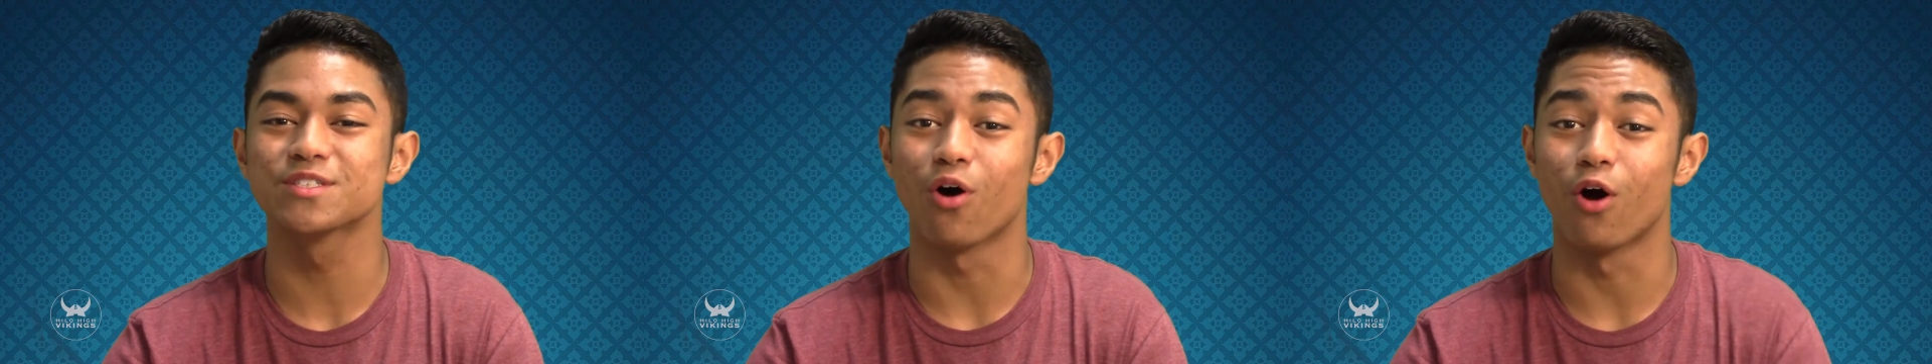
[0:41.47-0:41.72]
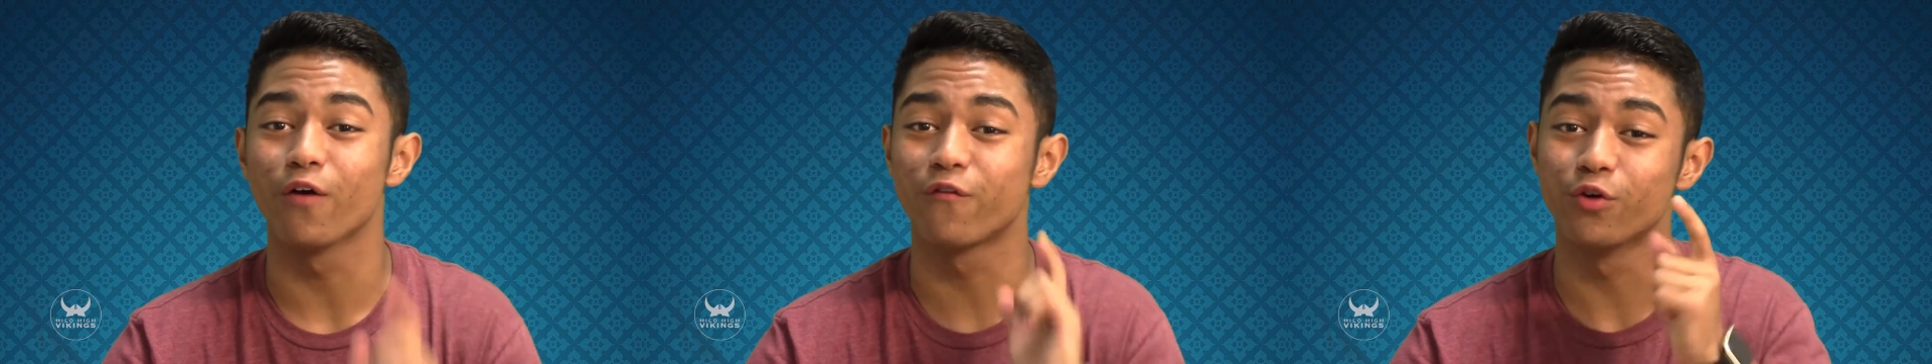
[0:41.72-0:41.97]

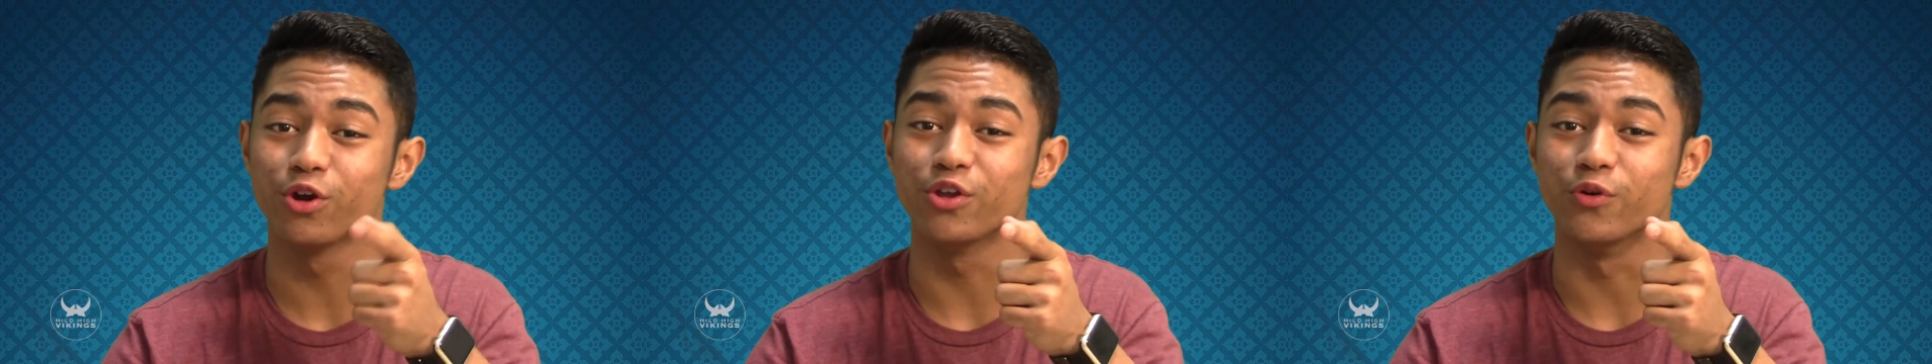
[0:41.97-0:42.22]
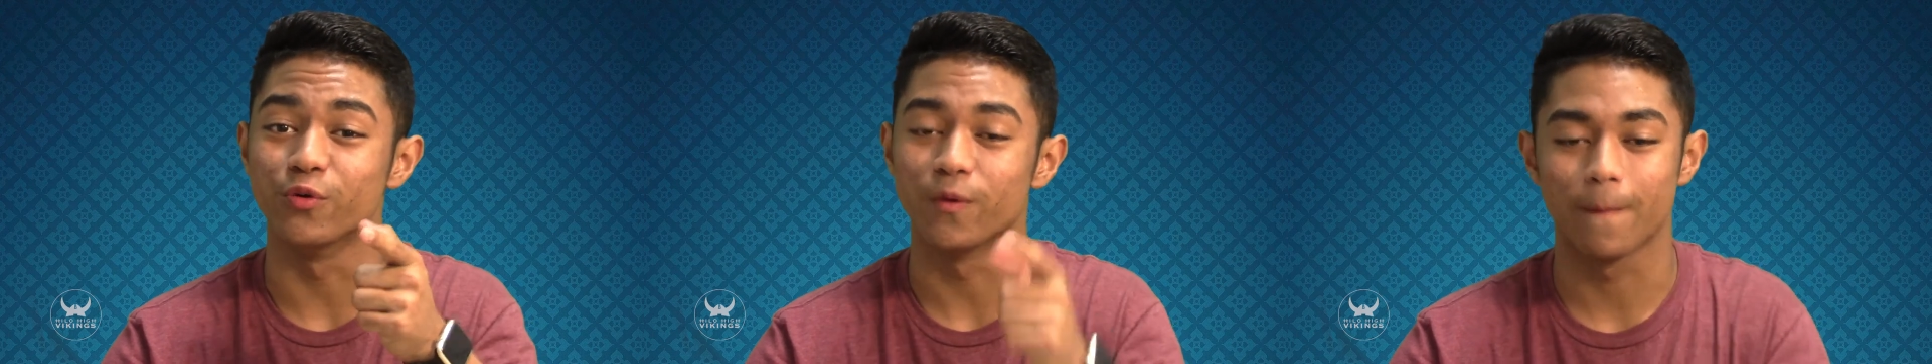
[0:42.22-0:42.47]
are for
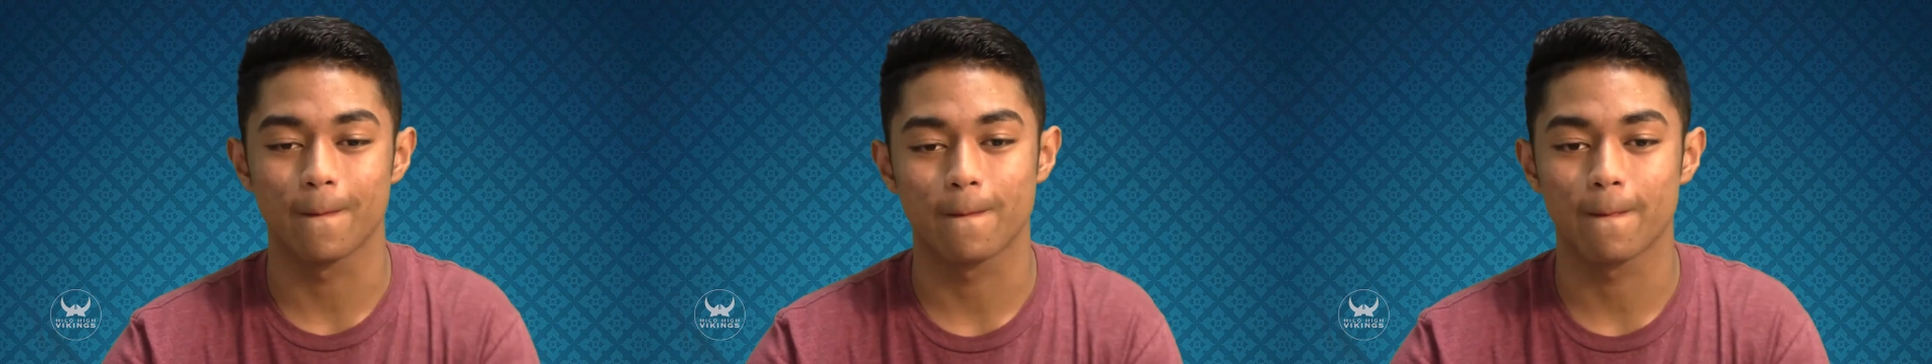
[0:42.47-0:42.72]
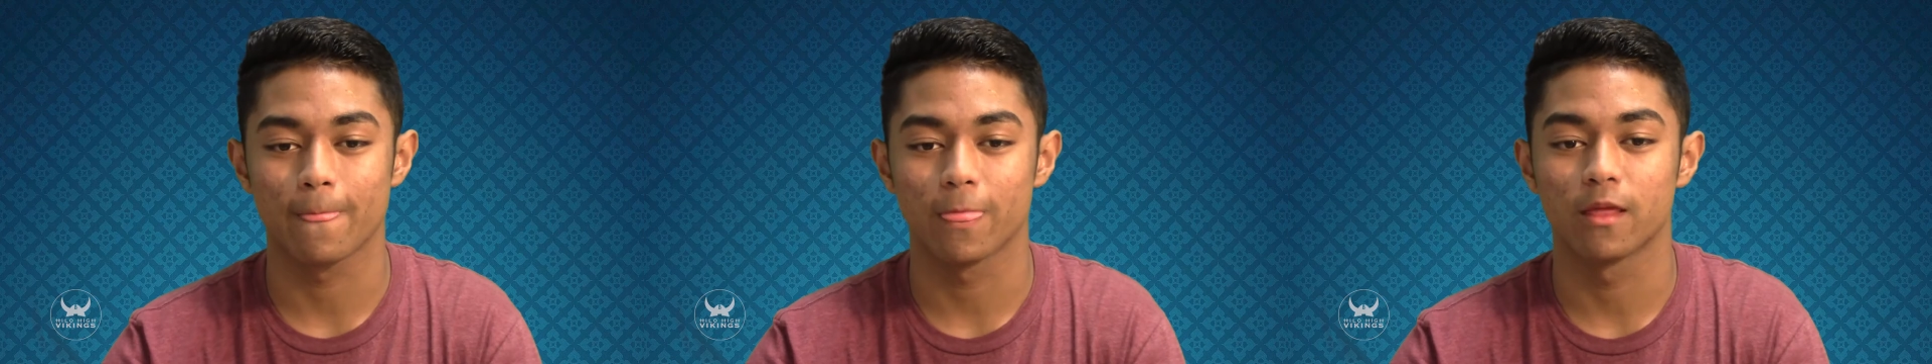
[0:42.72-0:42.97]
you.
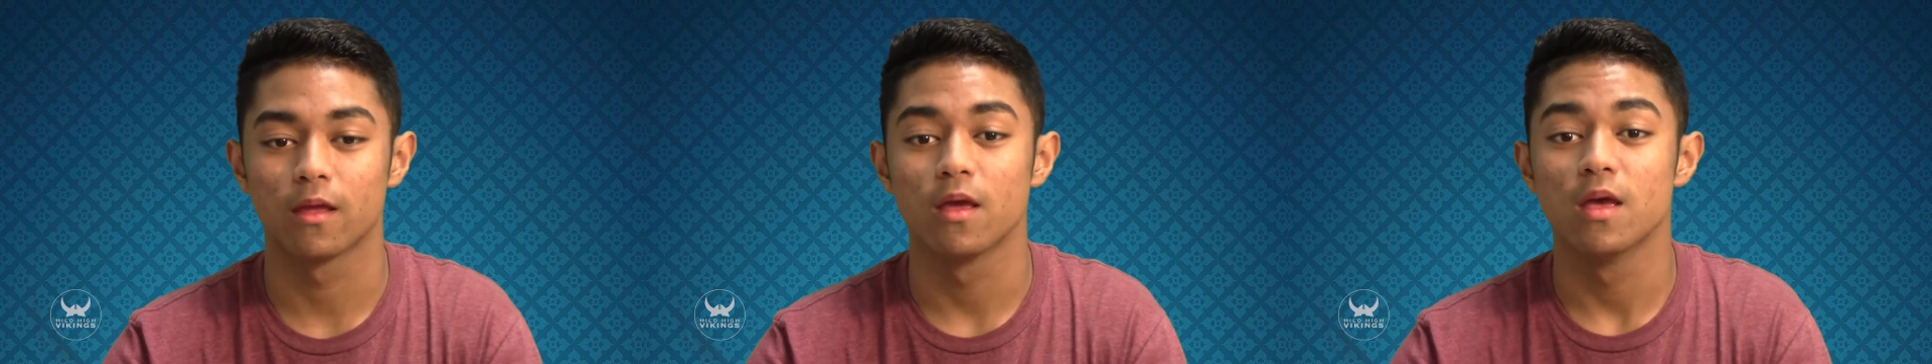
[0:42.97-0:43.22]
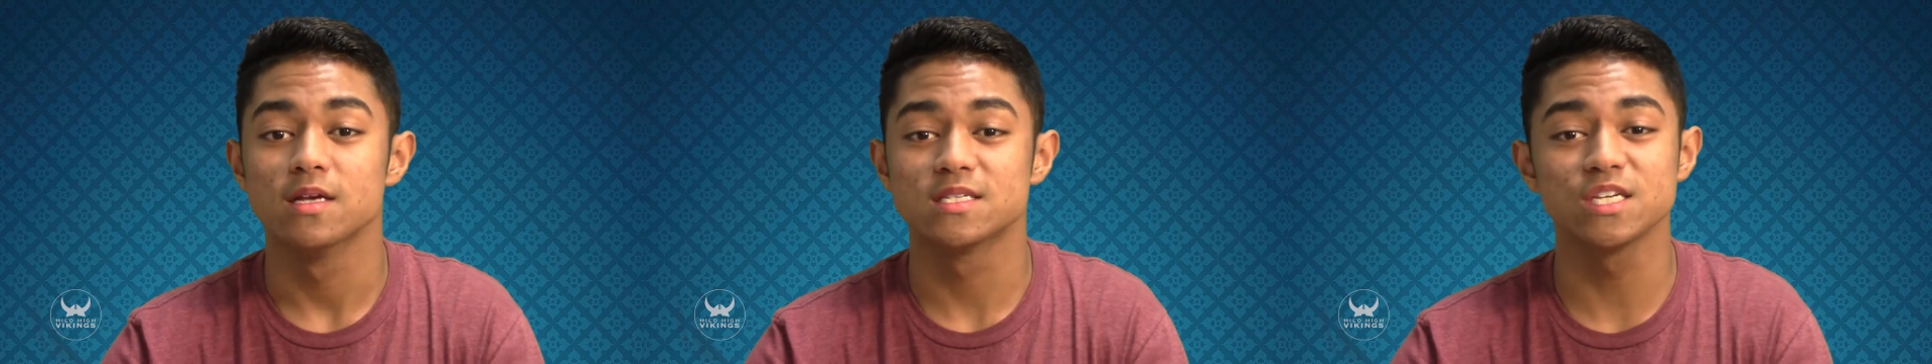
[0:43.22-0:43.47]

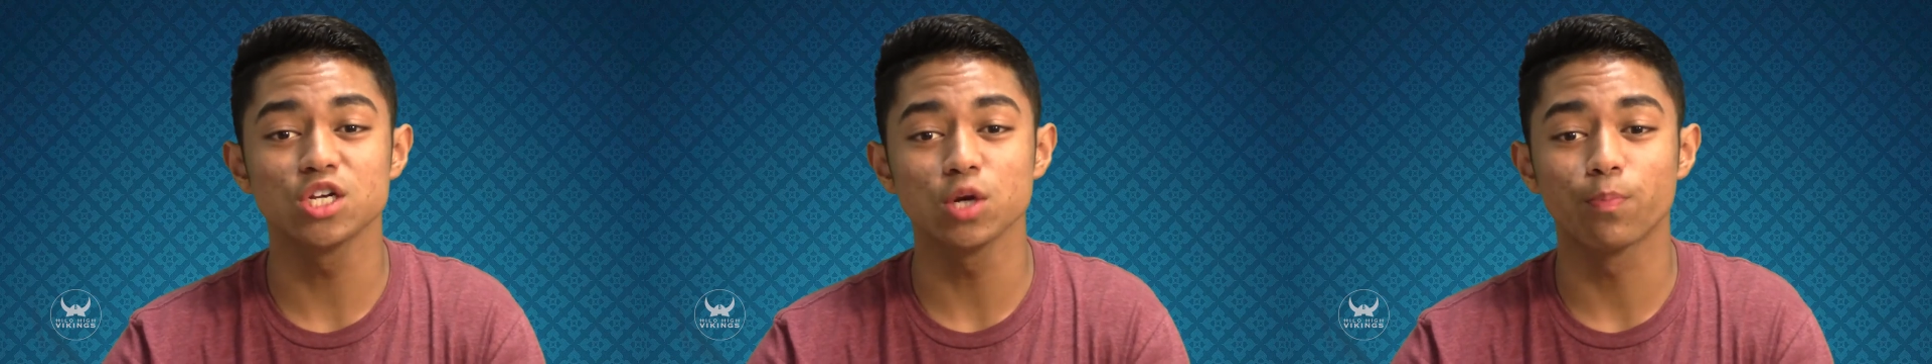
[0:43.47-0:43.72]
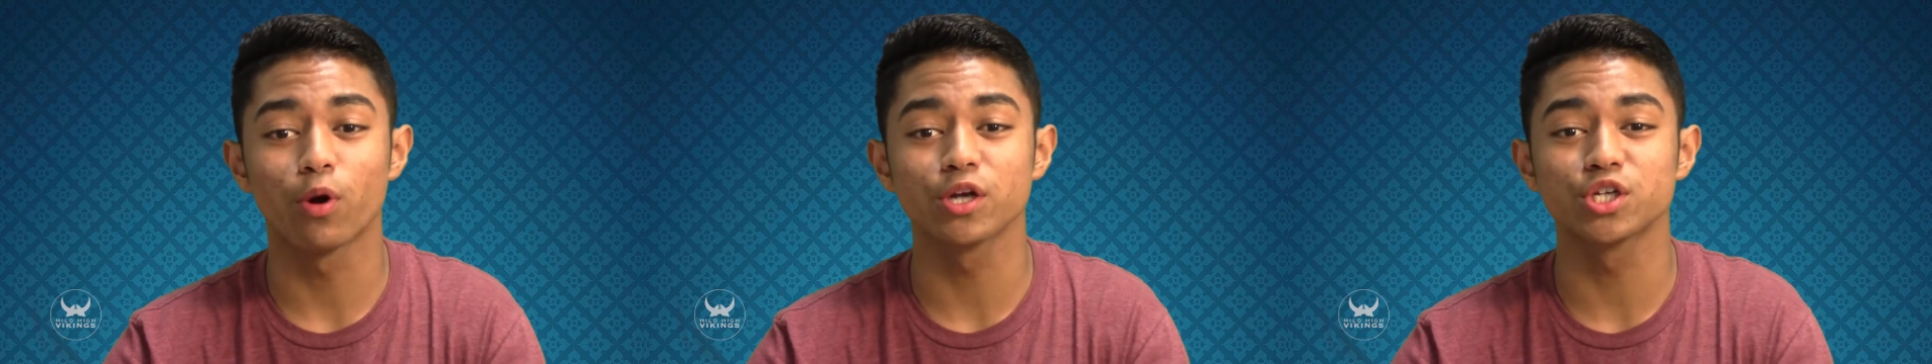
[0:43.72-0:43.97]

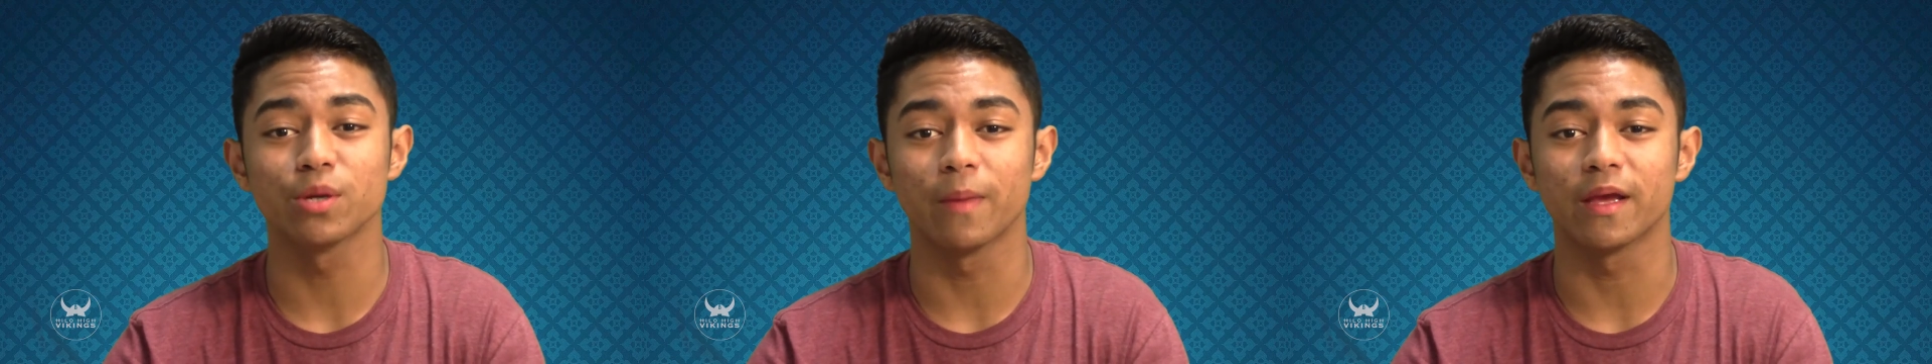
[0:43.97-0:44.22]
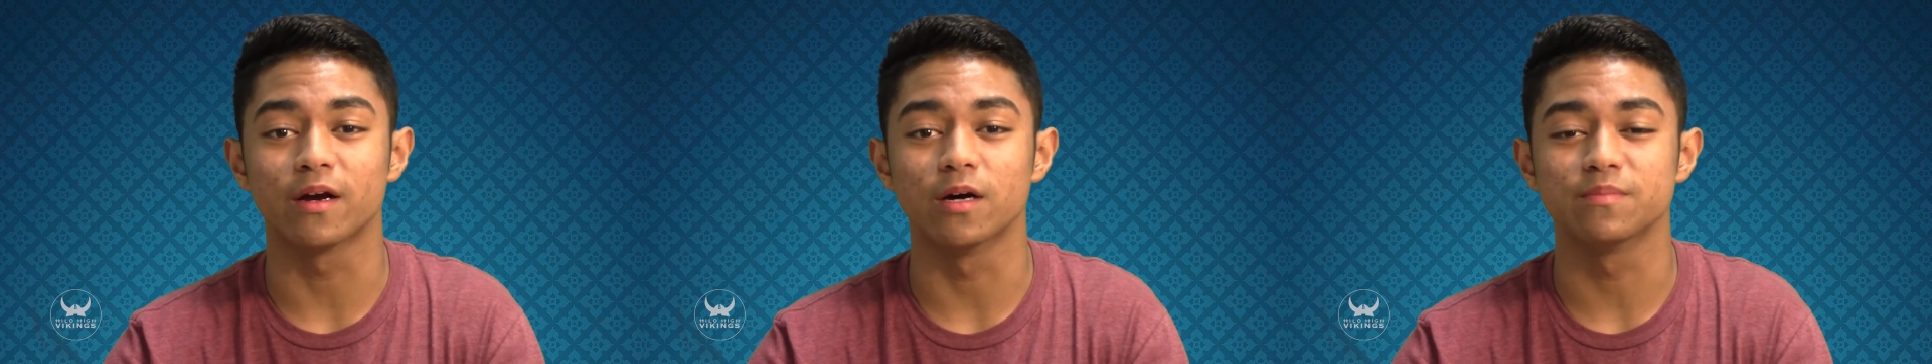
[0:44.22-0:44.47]
Senior portrait
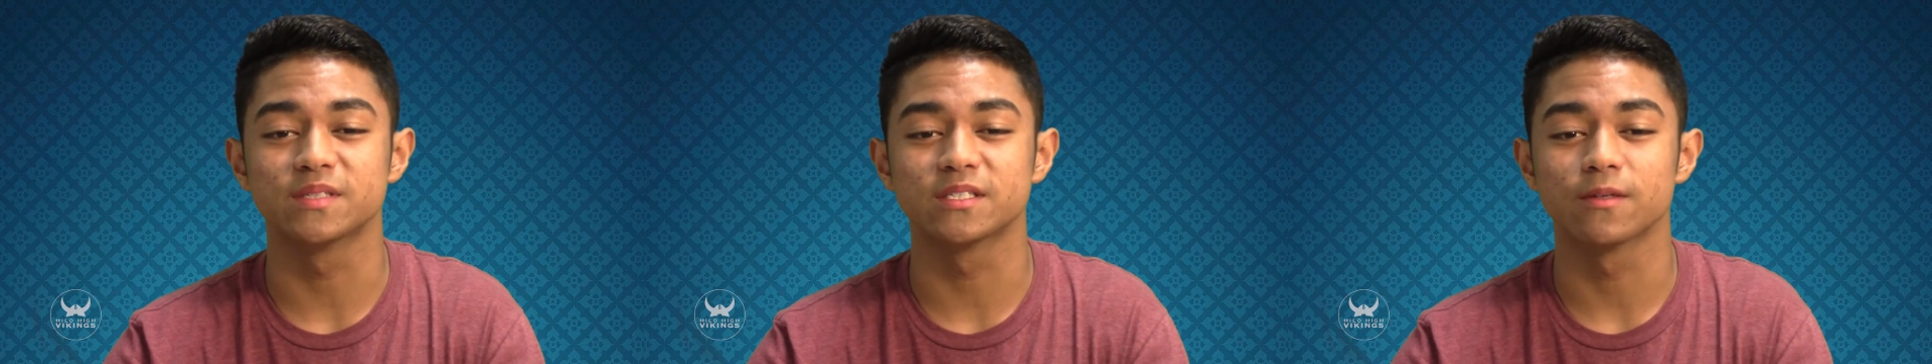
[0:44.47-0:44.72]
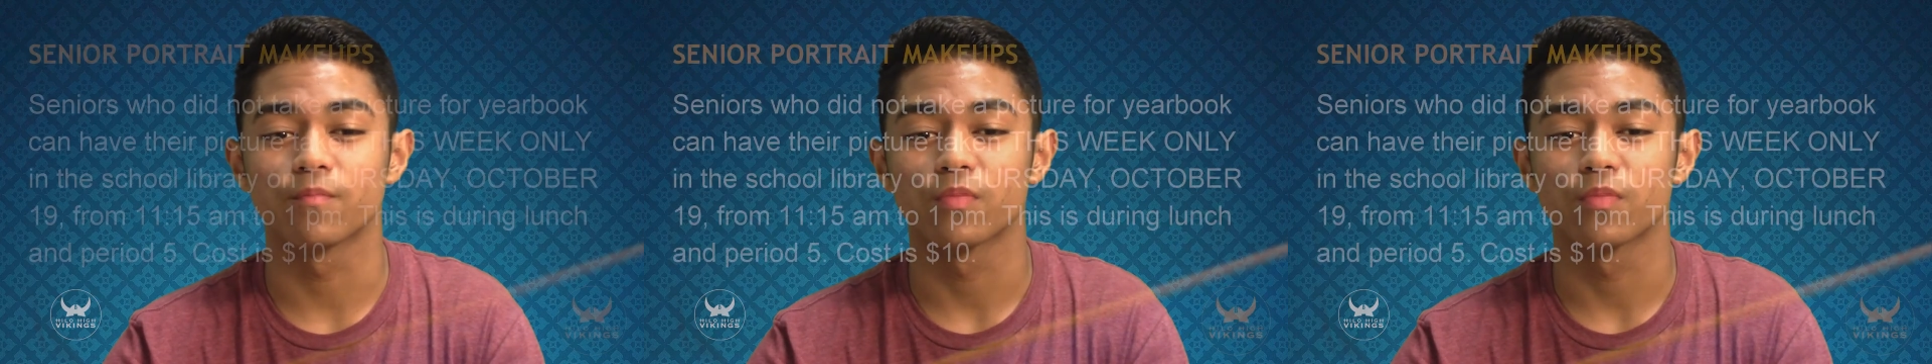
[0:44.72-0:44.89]
makeups.